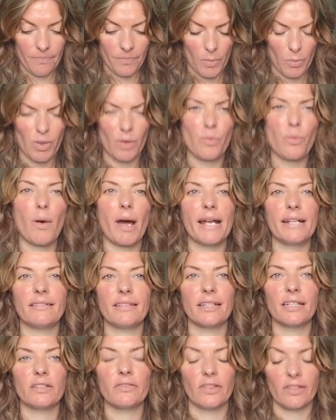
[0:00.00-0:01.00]
we're
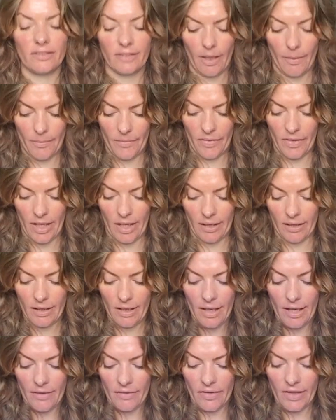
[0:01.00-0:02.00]
waiting for something.
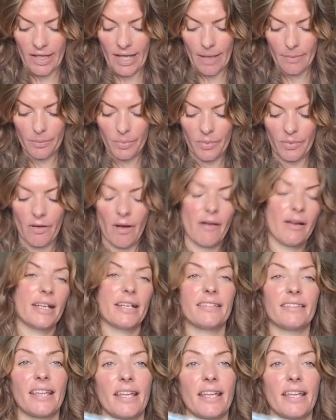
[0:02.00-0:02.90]
The Emperor is